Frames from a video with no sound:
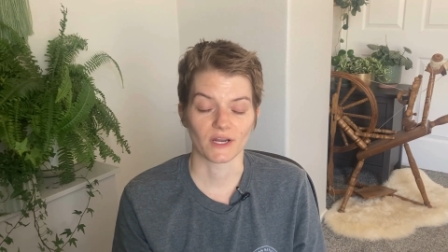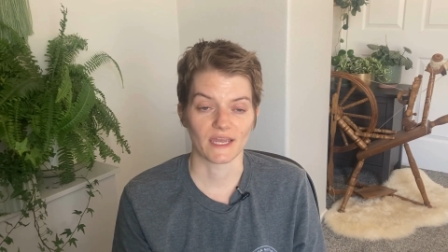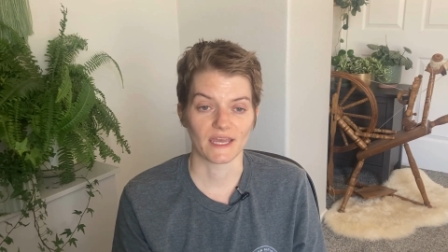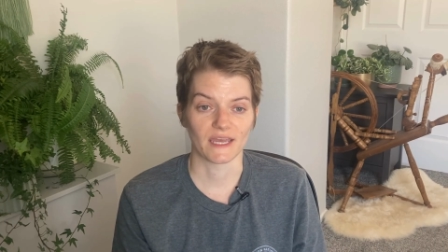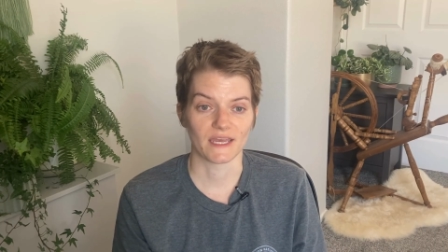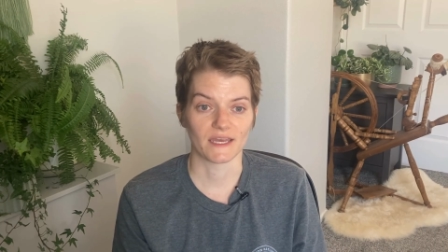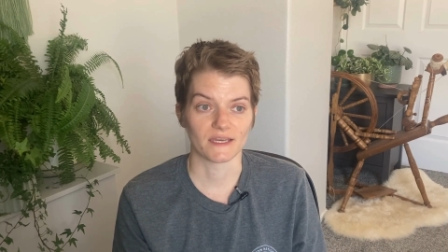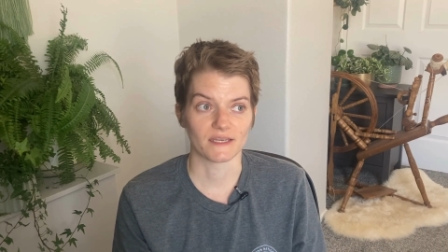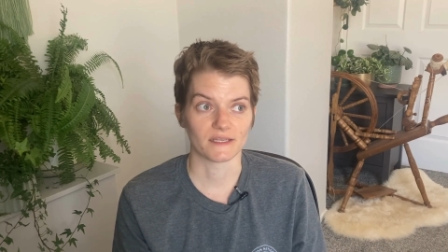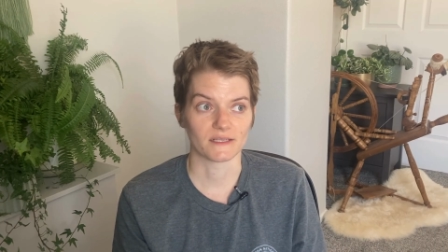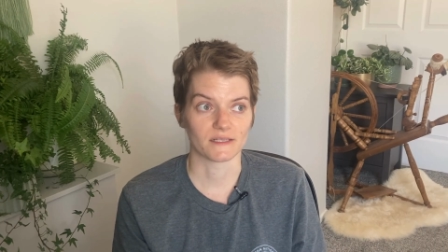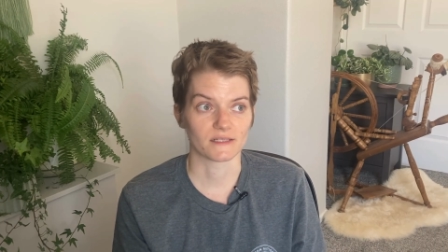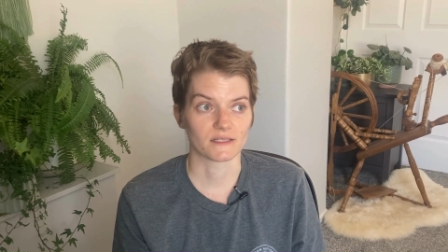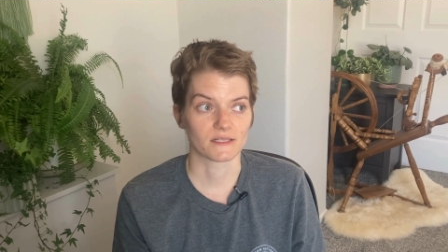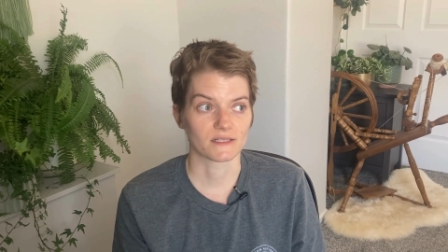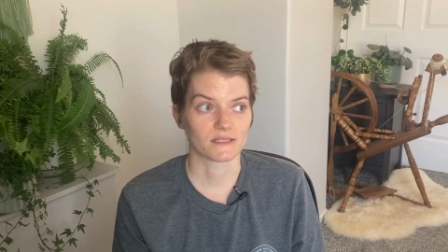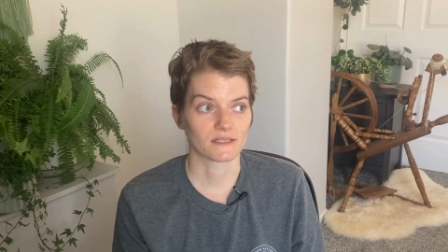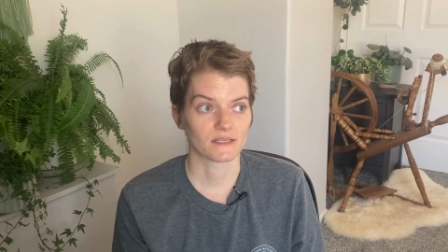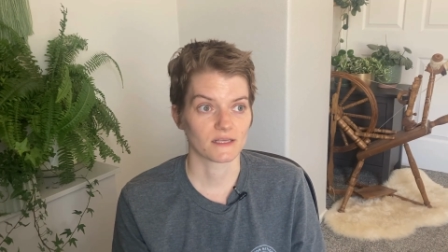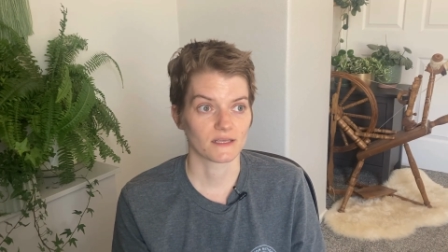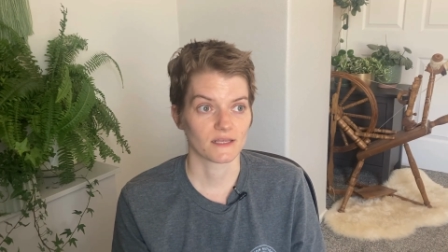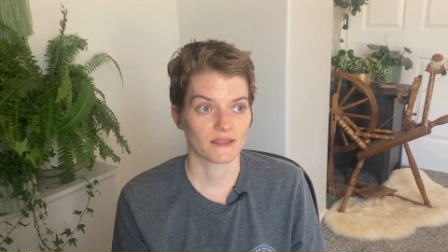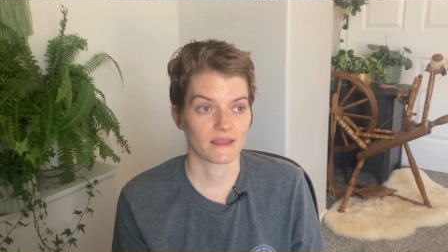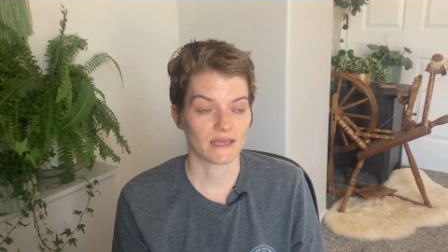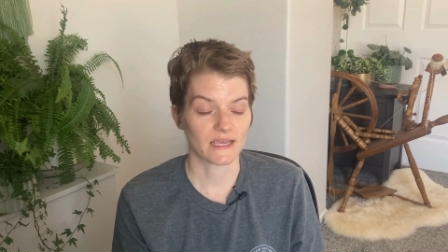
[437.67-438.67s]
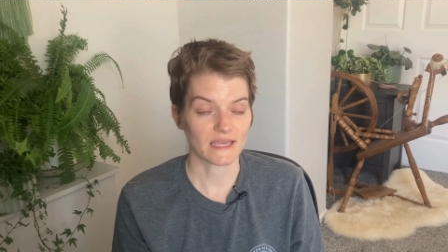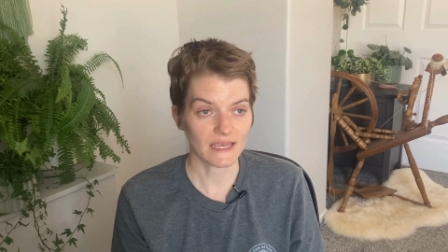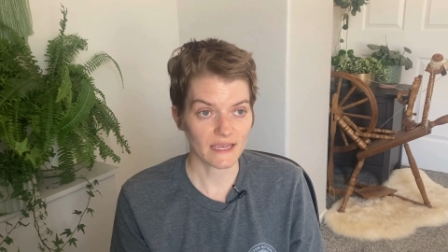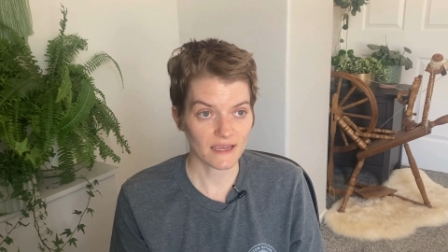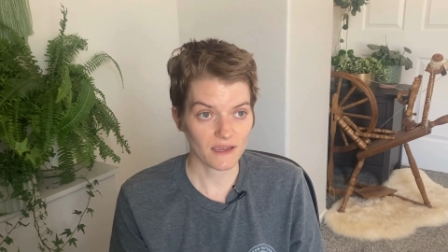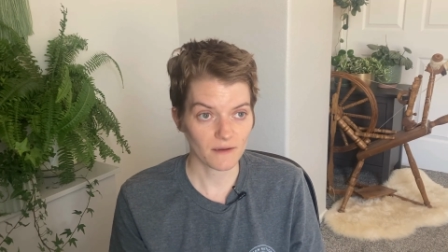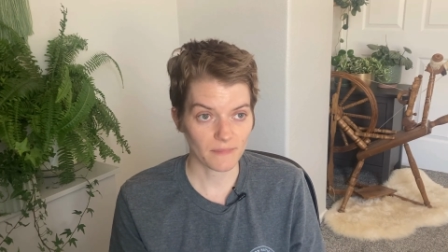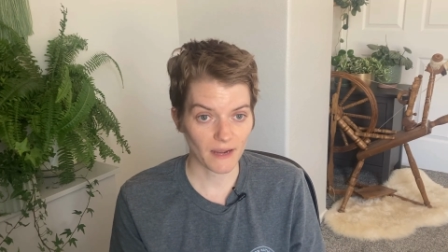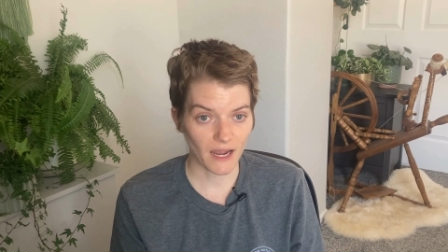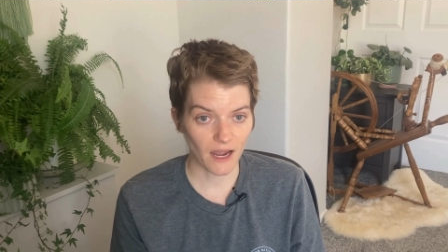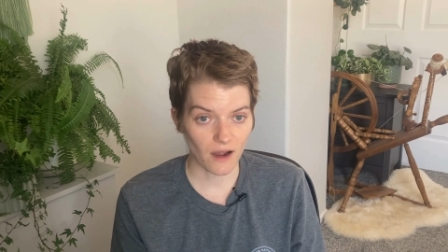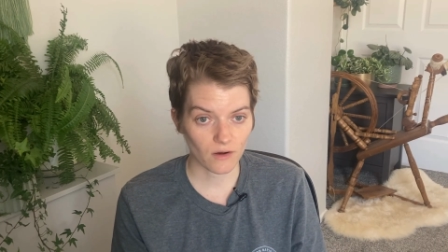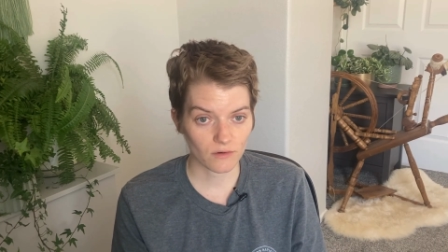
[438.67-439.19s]
is thinking
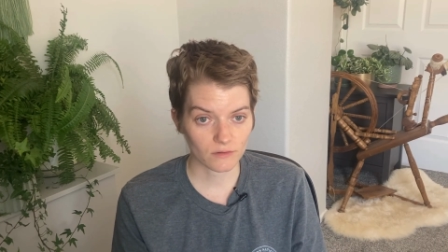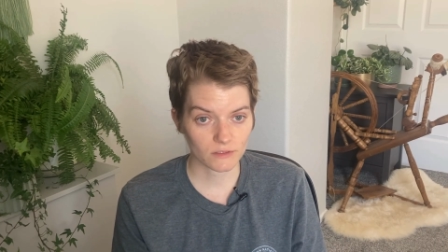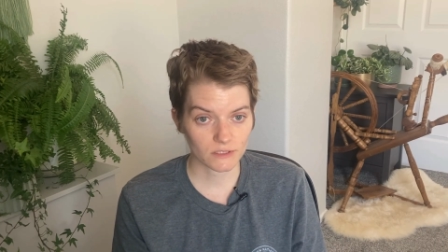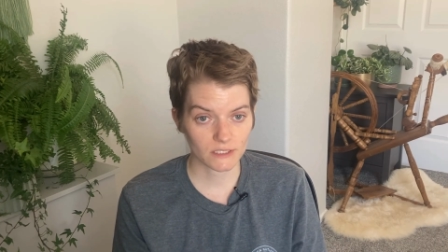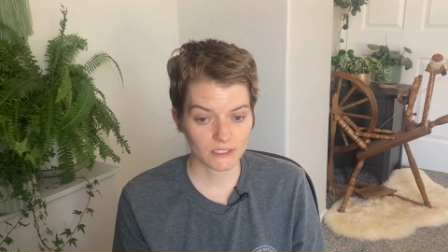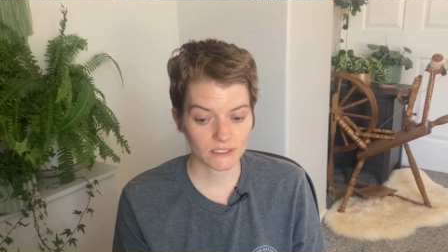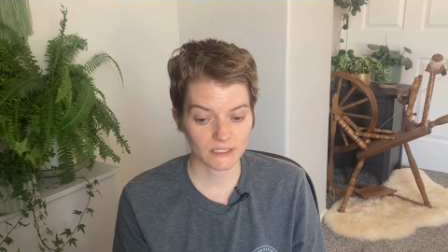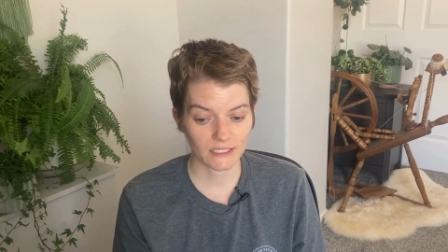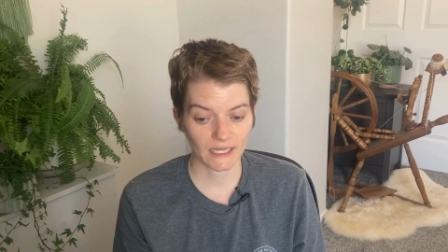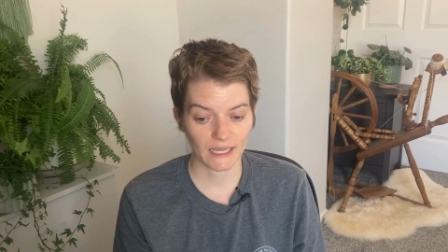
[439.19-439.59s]
about